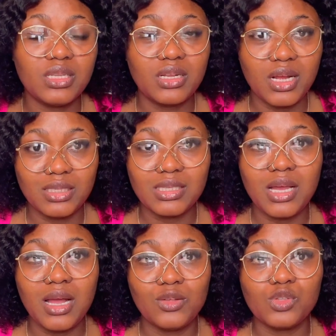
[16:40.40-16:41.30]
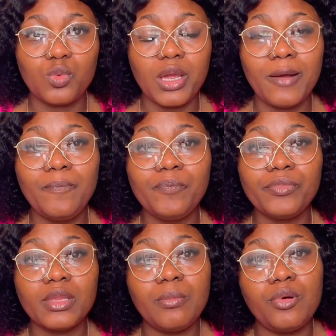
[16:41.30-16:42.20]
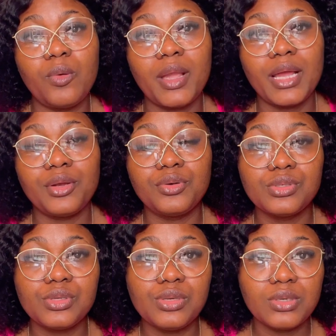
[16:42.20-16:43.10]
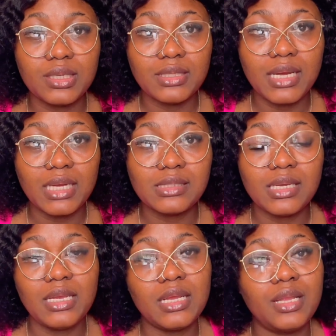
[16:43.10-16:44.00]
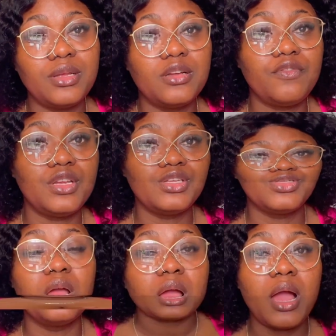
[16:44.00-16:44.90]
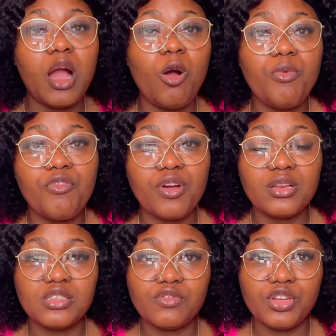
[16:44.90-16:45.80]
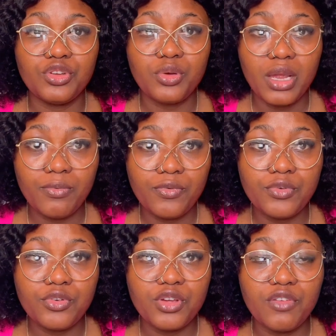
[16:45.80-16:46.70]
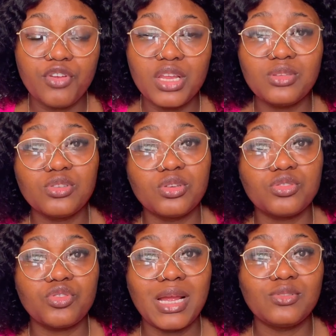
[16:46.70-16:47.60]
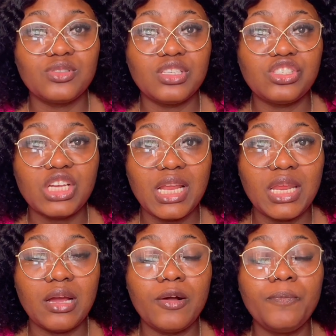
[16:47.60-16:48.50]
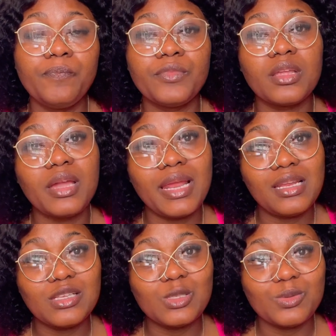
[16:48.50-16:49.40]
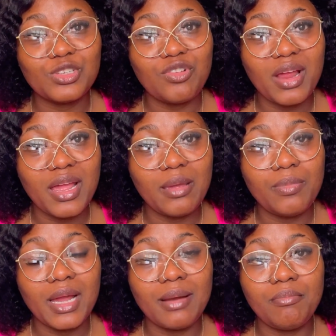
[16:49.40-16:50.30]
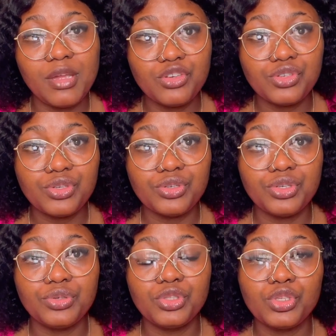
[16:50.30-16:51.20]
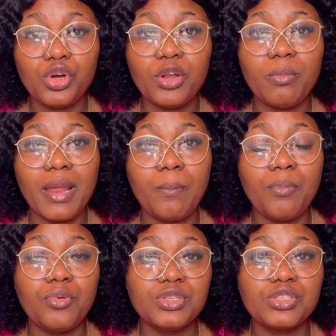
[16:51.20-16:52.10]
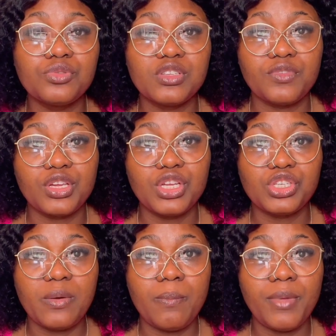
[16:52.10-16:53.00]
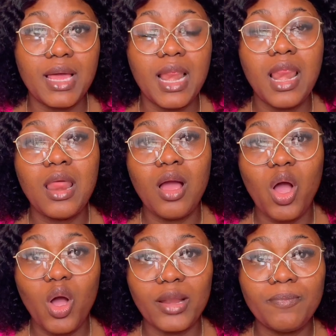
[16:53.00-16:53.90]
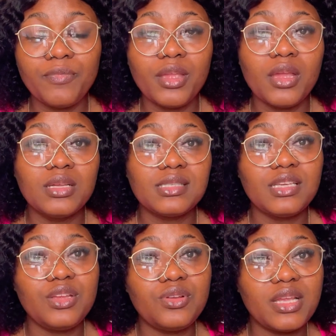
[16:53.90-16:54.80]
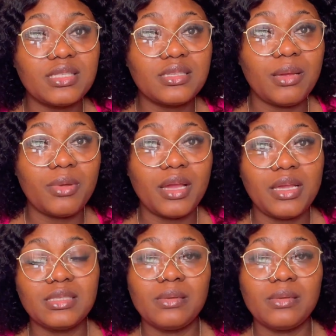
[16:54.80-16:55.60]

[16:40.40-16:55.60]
Qatar as well, but we can also look at that in another video. I hope you found this video helpful. If you're yet to subscribe to this channel, kindly subscribe and make sure you turn my post notification bell on. See you next time, guys.